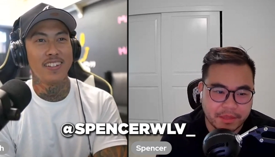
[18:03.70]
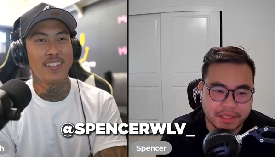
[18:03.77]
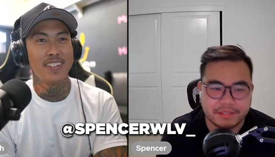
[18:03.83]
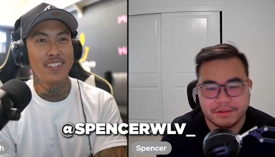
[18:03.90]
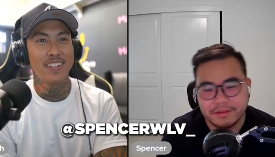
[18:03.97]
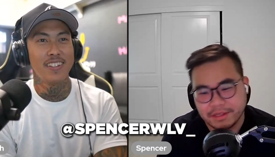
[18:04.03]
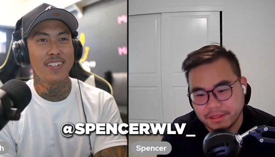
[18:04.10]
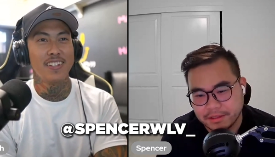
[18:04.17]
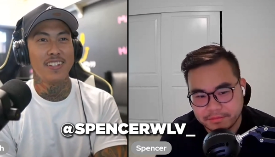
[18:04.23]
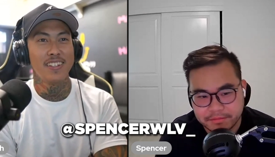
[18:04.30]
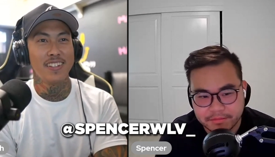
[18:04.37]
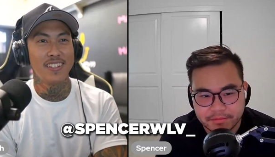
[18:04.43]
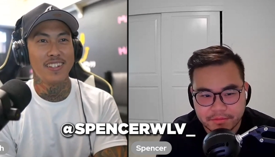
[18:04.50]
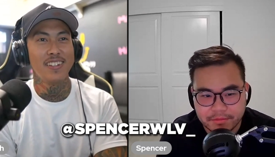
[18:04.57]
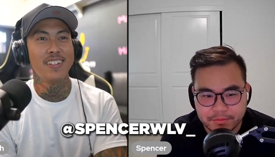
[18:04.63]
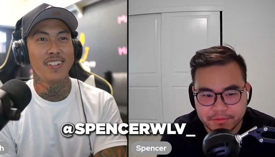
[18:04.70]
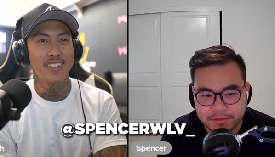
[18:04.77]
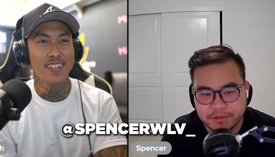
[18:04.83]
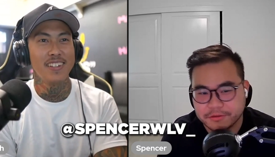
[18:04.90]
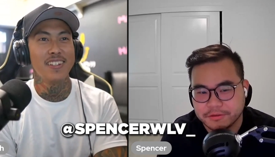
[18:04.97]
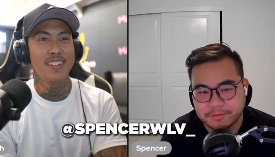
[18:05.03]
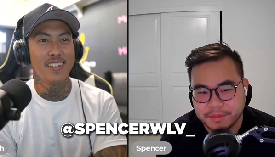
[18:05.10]
Speaker 1: That's the only
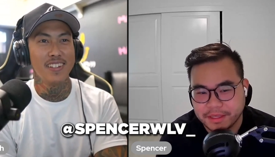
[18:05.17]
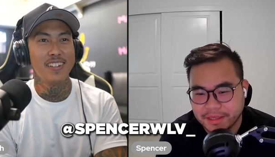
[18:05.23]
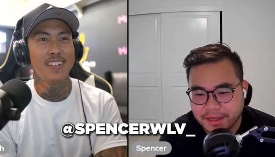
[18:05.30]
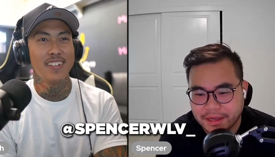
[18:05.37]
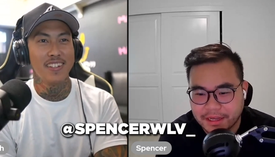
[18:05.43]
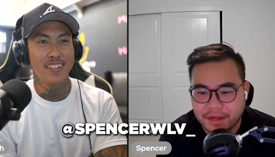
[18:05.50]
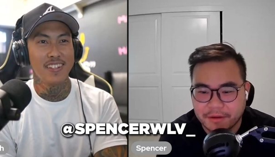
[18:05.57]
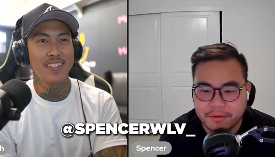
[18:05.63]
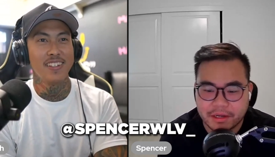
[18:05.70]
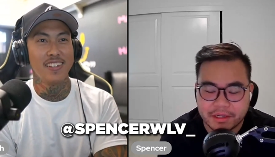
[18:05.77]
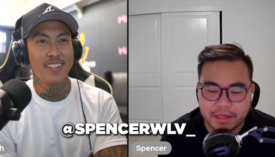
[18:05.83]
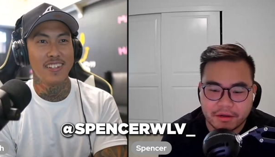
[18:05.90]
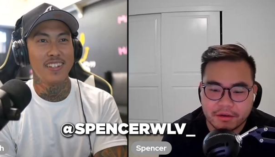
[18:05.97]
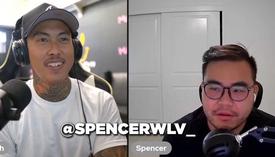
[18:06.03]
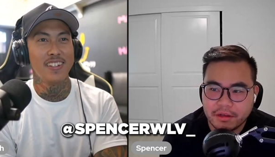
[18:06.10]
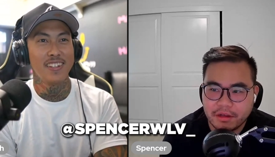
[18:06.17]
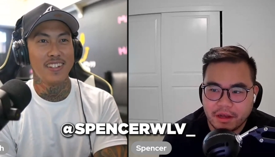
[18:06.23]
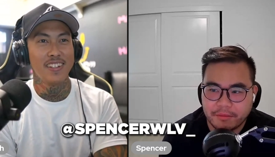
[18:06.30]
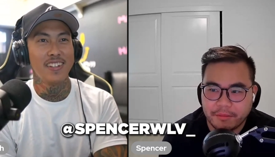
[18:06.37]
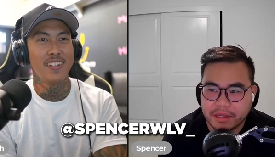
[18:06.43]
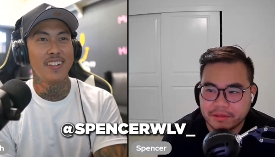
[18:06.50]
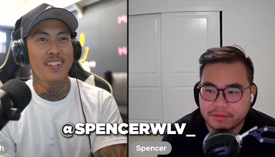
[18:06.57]
social media I got right now.
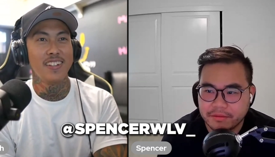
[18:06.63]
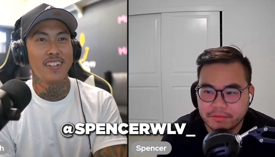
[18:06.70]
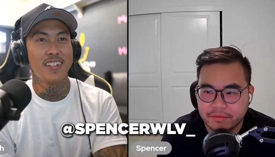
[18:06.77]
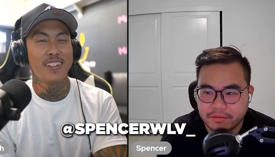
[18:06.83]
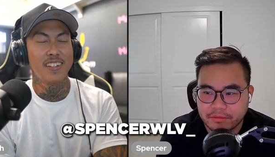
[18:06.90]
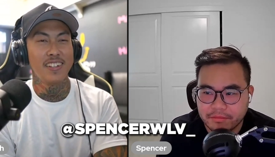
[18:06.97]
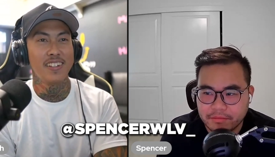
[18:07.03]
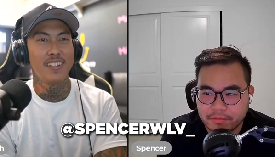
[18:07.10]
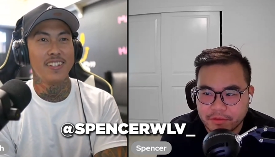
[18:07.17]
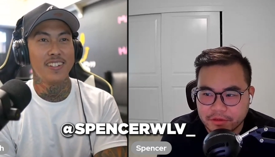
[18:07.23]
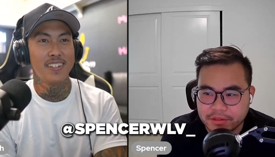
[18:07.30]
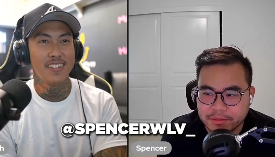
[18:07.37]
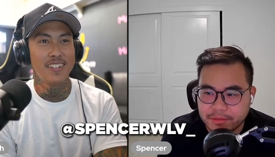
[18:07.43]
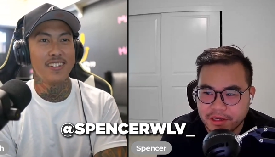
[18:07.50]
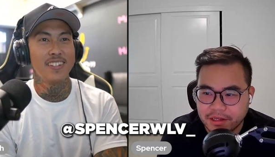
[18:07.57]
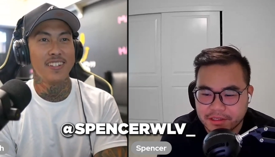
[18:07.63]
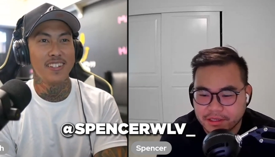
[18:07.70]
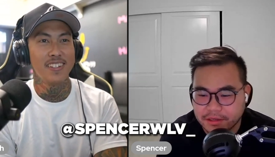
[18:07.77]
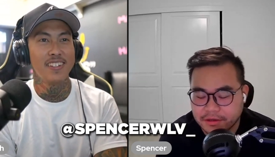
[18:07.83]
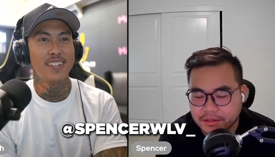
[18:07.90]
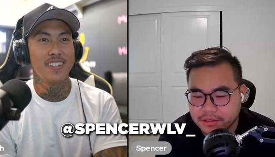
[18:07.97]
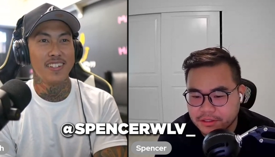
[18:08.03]
I might do some
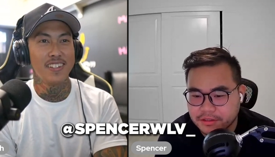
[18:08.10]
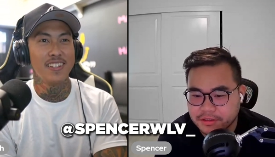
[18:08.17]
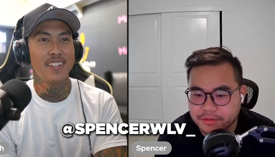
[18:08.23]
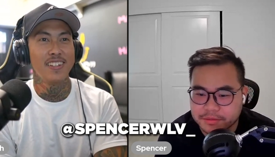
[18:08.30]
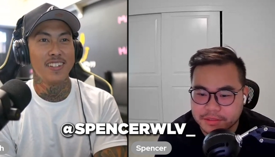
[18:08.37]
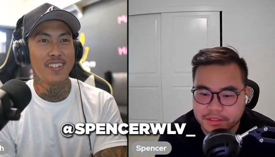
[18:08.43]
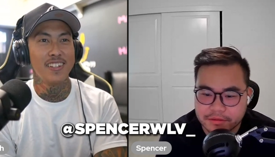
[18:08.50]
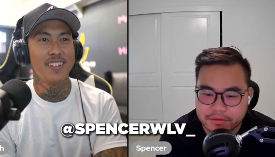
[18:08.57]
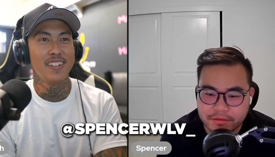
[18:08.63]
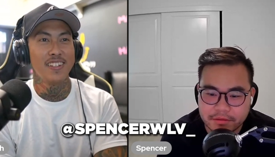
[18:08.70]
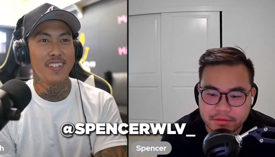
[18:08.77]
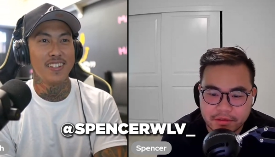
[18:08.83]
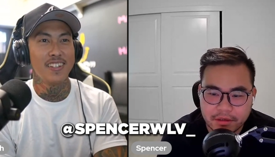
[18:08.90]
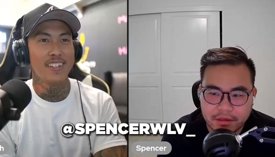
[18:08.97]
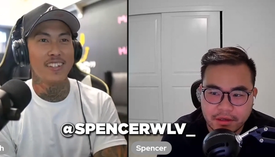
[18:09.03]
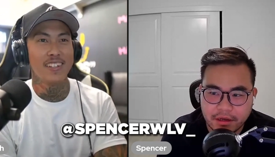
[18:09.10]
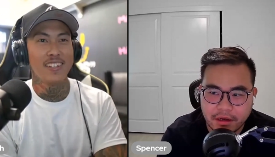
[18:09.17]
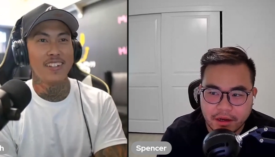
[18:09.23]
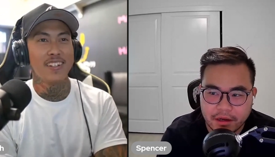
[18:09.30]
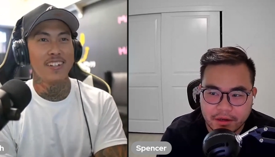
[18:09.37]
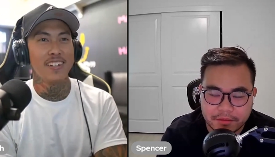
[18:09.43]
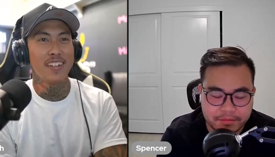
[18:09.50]
content on YouTube soon.
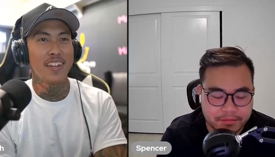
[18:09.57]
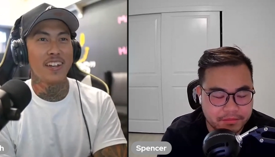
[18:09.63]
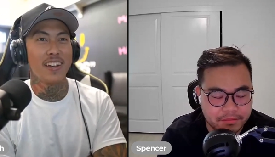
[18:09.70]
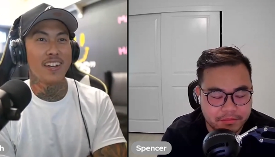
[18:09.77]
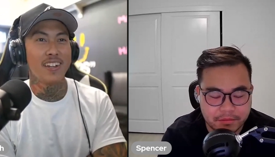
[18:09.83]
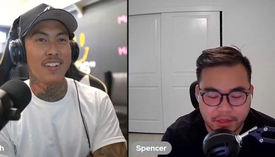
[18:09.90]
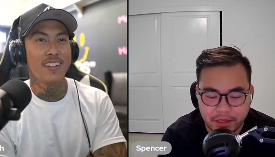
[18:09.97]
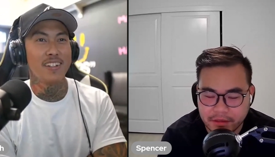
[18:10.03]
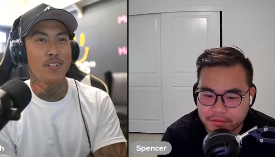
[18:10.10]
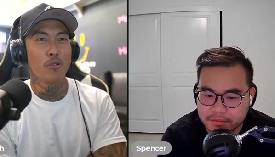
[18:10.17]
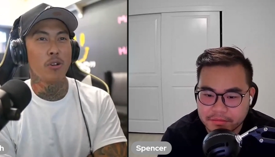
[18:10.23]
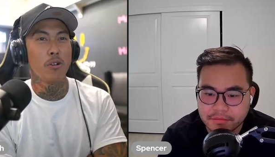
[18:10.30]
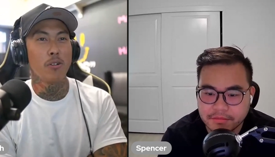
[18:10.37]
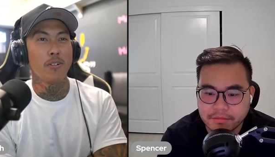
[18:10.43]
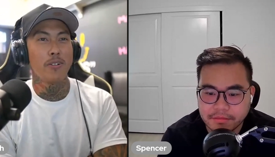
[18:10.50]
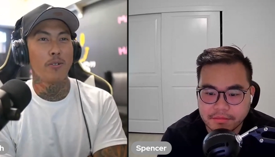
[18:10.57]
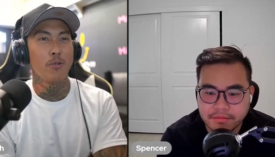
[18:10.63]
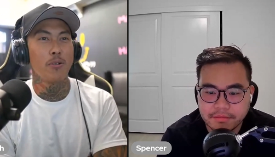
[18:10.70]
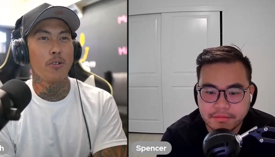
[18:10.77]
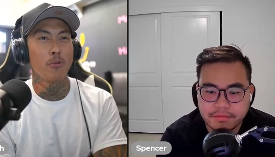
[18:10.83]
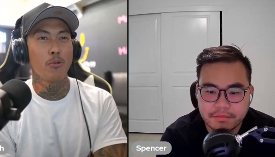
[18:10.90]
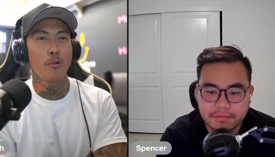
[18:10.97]
Speaker 2: Yeah.
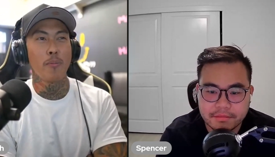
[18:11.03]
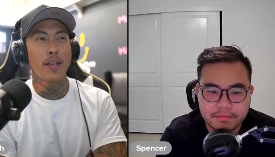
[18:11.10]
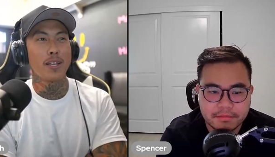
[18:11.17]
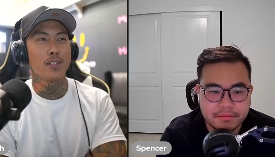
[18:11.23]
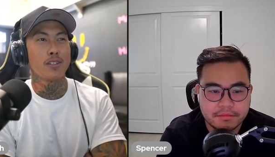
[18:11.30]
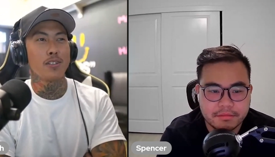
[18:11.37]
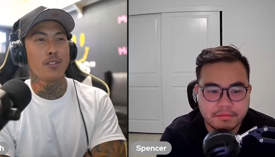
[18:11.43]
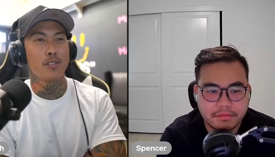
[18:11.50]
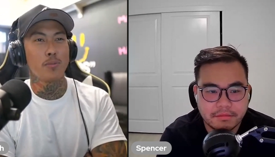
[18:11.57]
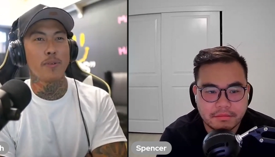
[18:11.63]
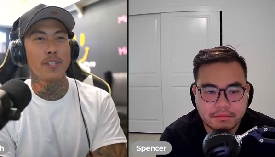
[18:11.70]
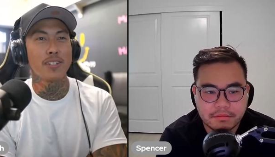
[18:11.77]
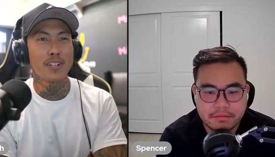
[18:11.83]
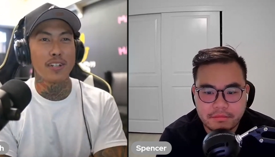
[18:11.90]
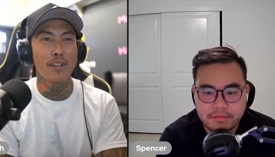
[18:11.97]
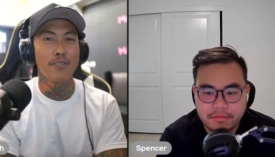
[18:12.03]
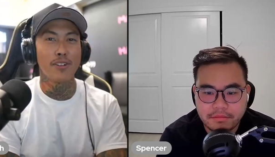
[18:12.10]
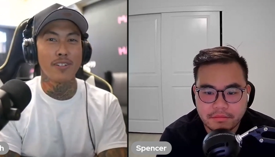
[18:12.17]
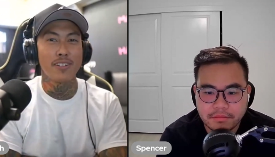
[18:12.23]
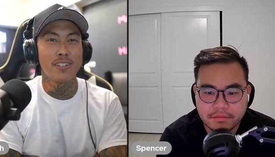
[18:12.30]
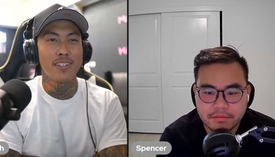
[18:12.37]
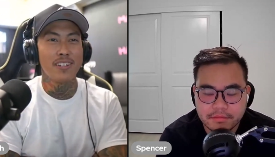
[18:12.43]
We're making Spencer give
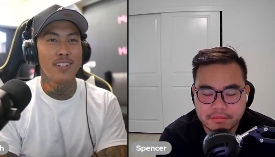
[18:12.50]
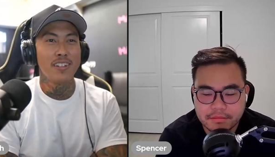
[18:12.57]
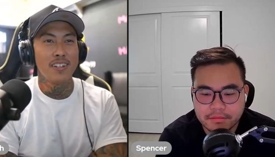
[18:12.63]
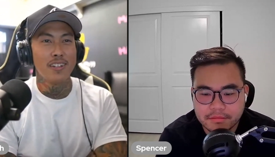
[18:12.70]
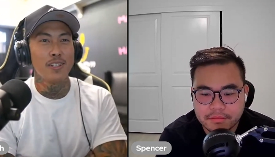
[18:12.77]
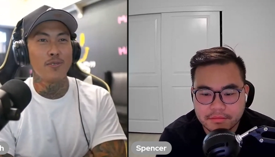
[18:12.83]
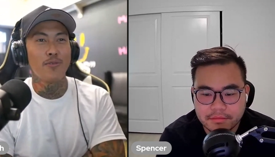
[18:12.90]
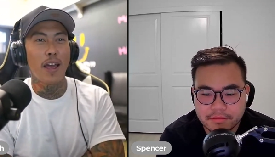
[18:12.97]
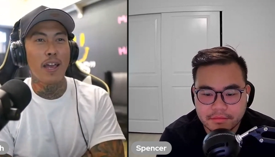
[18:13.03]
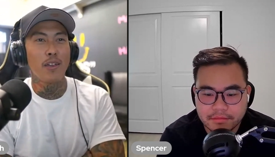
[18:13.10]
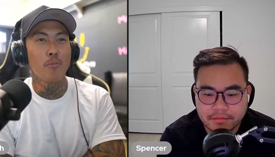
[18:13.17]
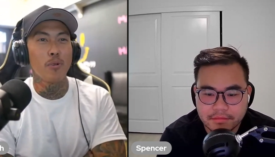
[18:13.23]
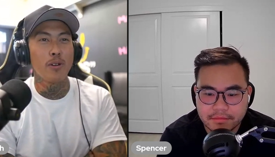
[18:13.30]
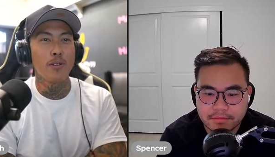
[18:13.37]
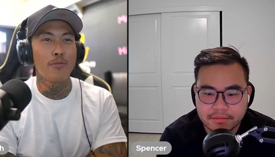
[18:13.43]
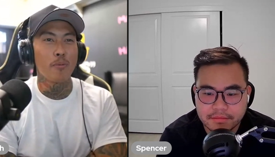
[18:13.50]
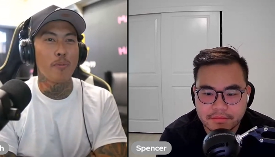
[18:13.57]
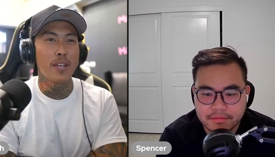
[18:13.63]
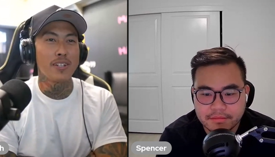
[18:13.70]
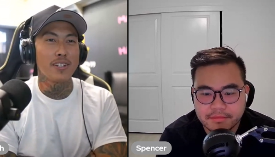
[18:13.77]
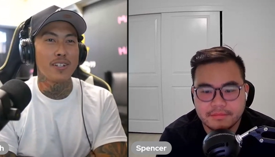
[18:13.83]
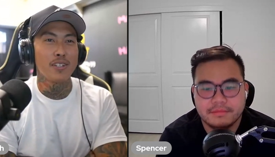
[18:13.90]
us his valuable
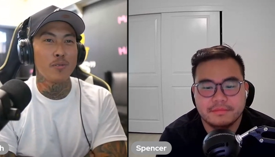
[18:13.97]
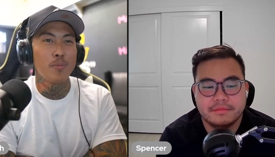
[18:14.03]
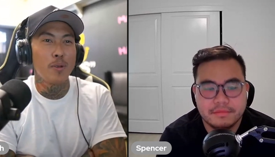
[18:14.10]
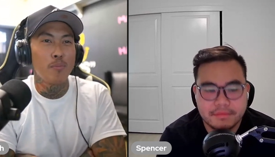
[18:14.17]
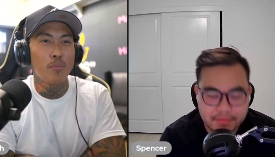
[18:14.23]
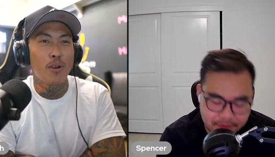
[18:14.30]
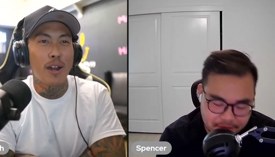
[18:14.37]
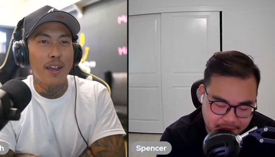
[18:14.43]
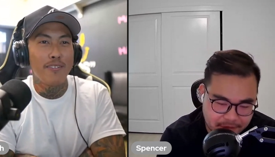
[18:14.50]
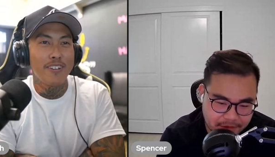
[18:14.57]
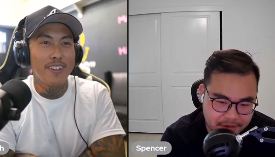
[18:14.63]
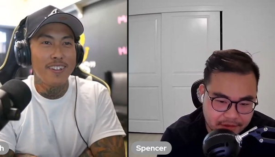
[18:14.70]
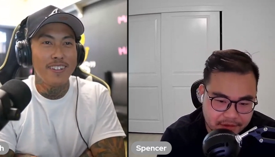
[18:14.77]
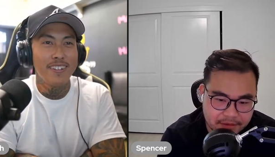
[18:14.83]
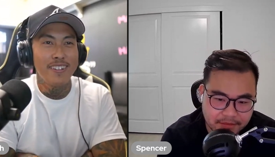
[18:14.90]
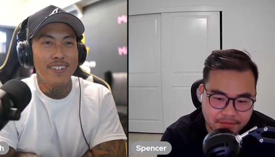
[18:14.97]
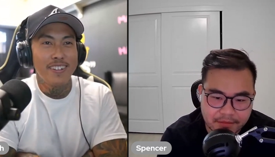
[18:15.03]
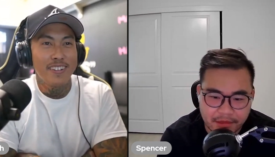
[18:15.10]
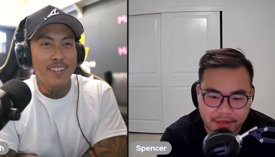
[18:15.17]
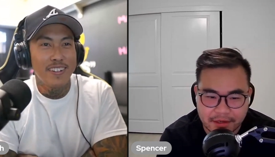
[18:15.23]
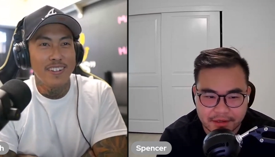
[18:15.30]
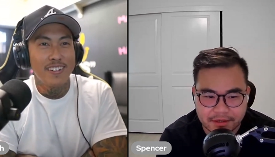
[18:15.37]
information. He's been private.
Speaker 1: I